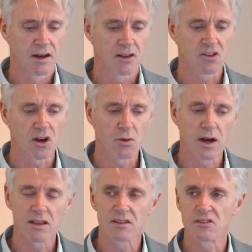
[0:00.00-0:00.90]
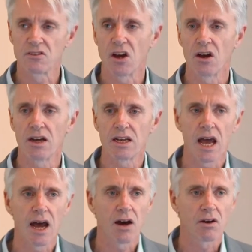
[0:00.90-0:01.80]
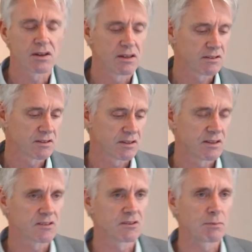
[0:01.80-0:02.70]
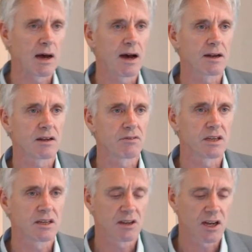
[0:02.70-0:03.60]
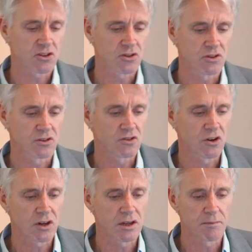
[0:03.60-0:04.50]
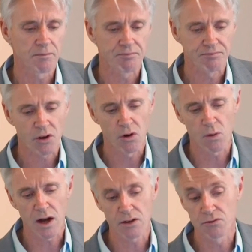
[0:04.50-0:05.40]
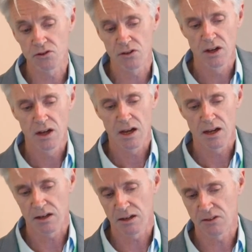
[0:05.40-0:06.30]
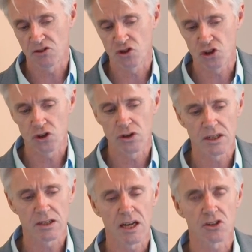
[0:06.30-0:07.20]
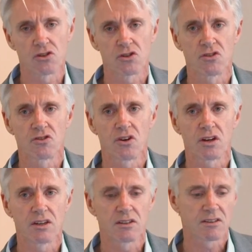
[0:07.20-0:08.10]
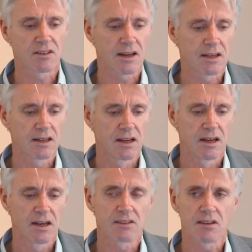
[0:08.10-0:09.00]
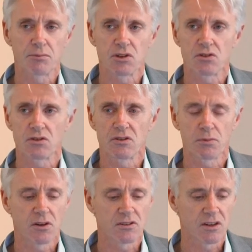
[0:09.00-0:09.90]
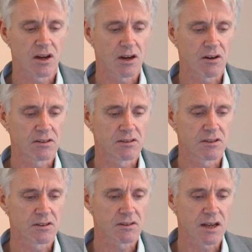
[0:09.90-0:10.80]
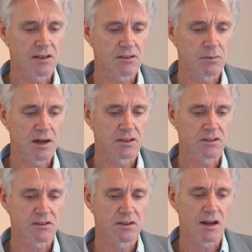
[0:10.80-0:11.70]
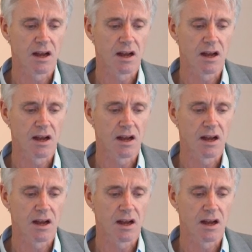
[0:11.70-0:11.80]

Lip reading: And so where this is going now is that this is part of an international consortium, or one of at least two international consortia to study exceptional response in high-grade serous cancer patients.